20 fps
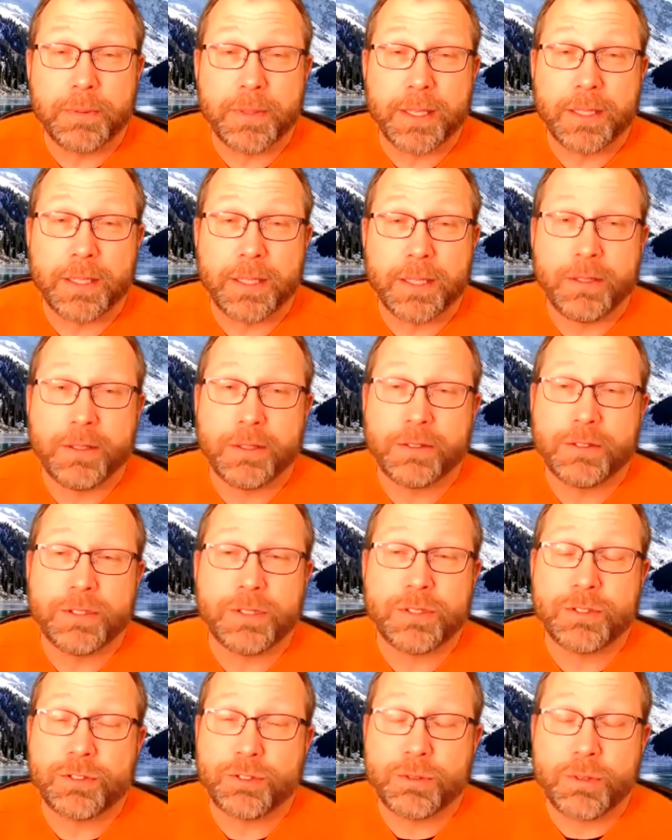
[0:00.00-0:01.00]
and you're just
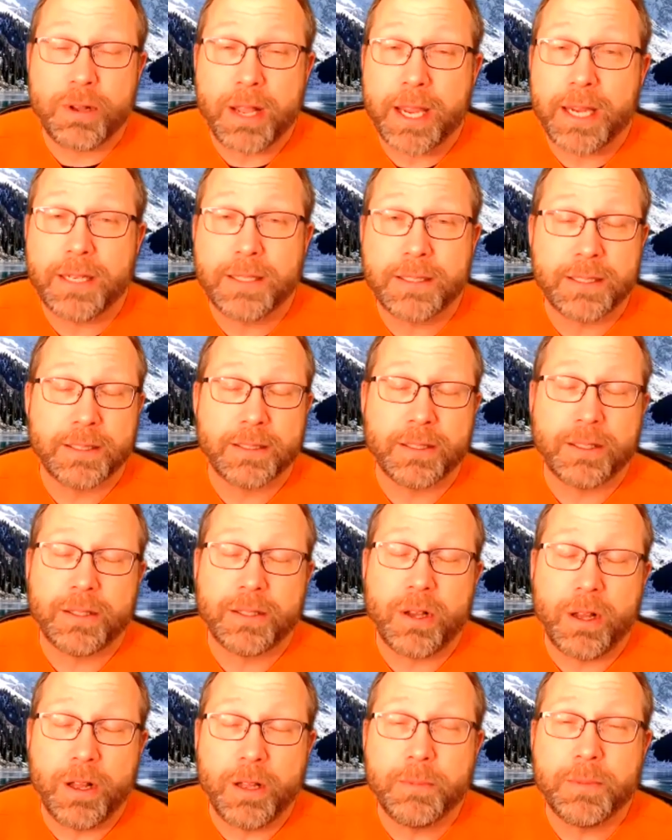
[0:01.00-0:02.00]
trying to
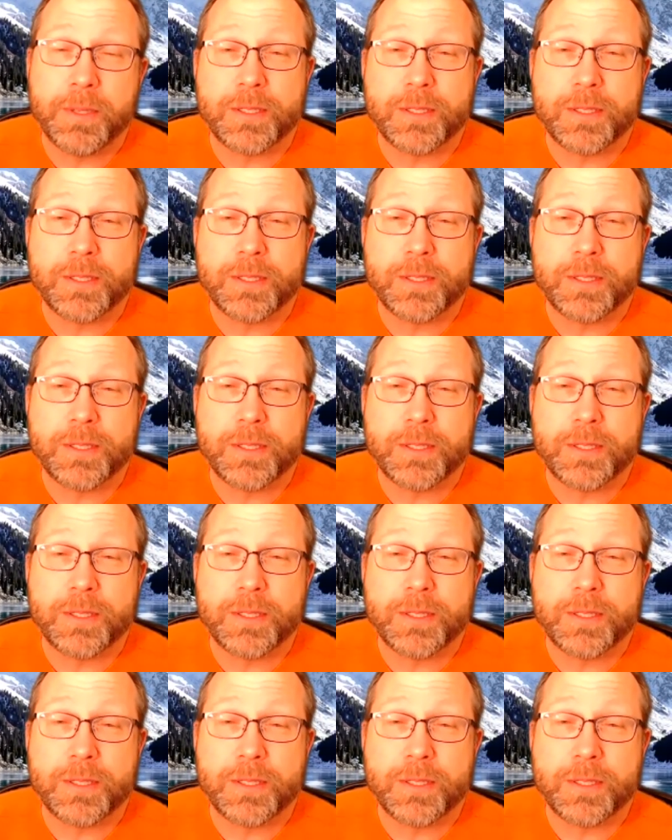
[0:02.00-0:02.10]
calm it